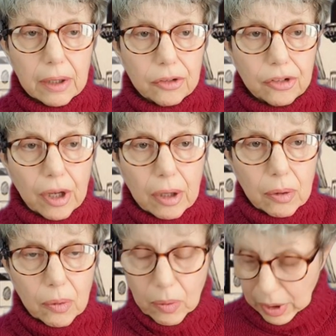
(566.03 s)

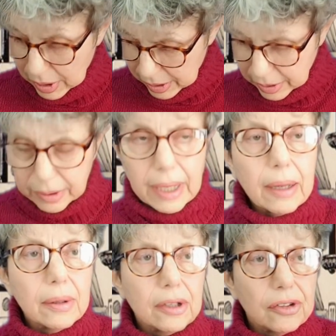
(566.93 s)
So uh,
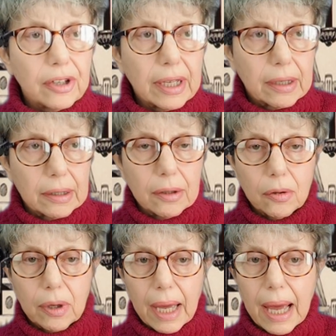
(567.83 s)
now let's take a
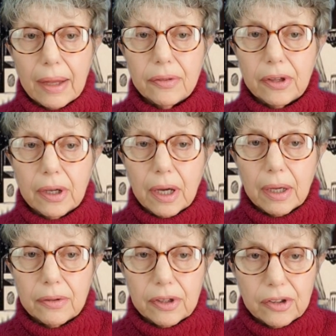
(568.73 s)
look at the,
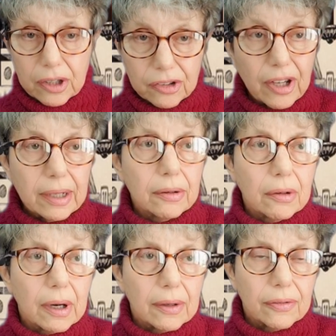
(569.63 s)
the, the
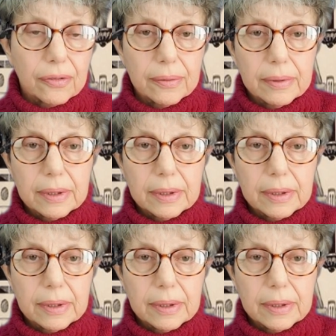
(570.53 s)
Telegraph.